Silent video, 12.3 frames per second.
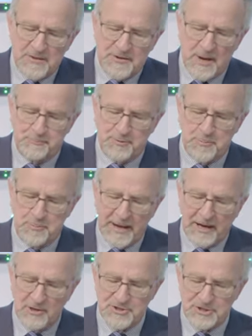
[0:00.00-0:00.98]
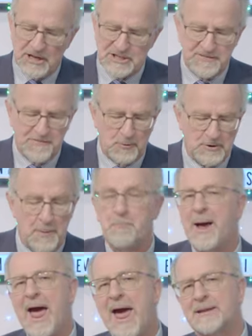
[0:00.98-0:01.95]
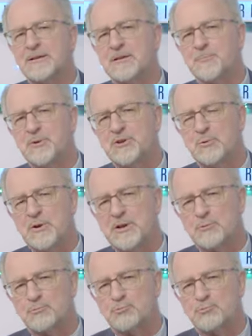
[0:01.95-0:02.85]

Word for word: that prepares us for a battle between